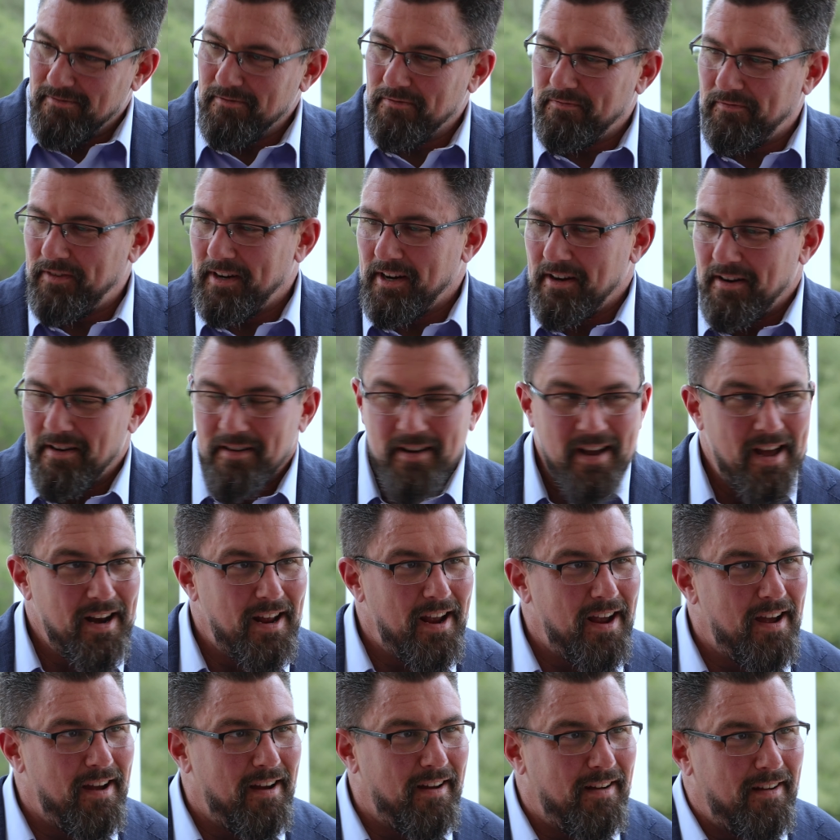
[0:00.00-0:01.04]
did all the
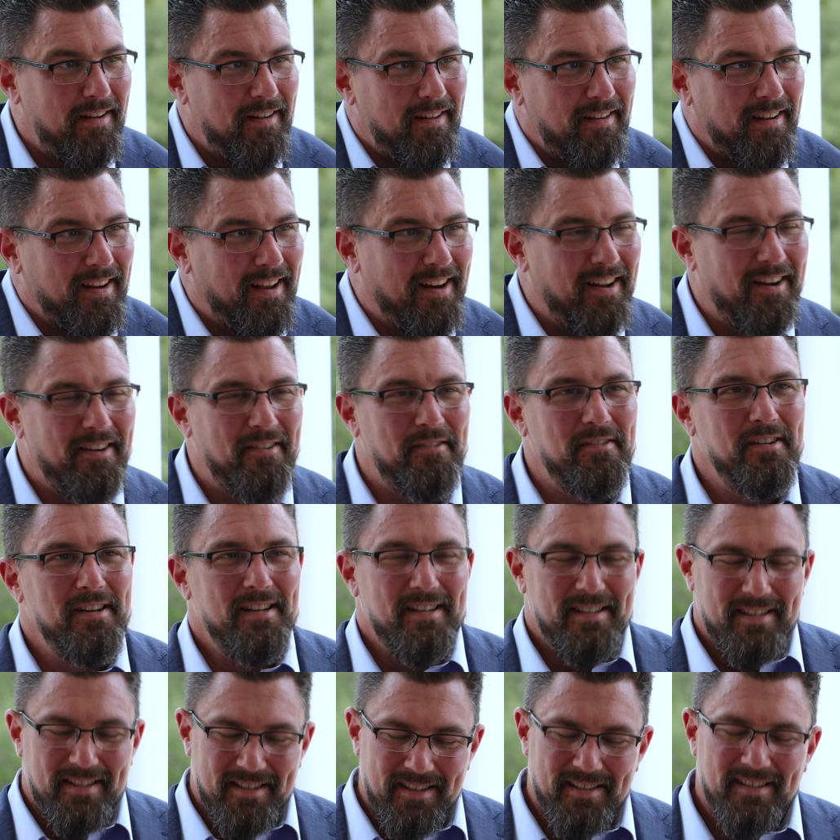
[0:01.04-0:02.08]
things that
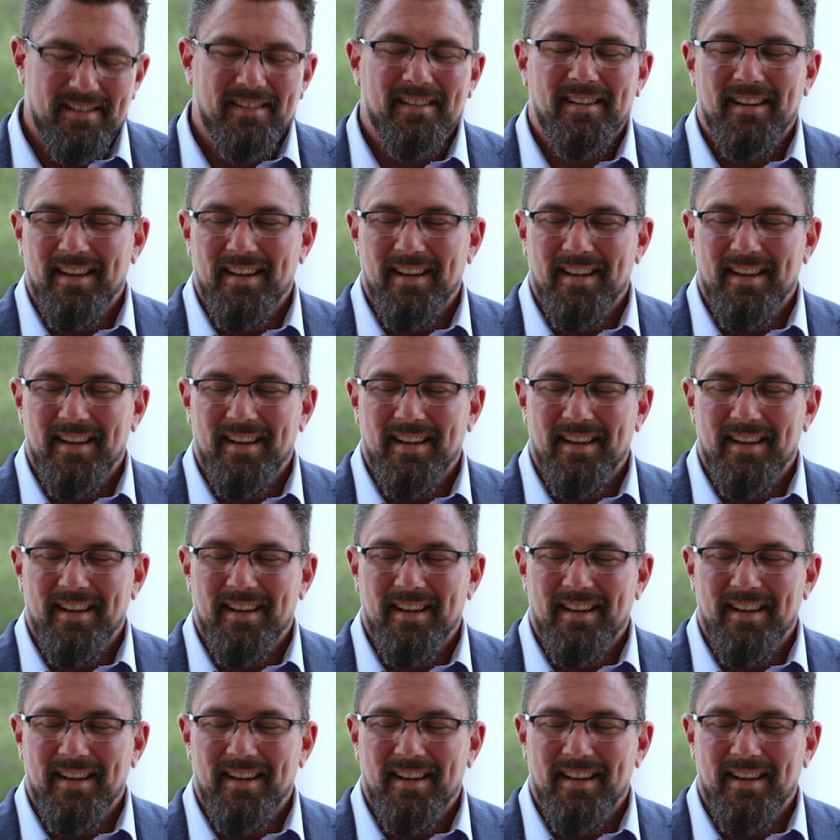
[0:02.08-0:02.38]
should make your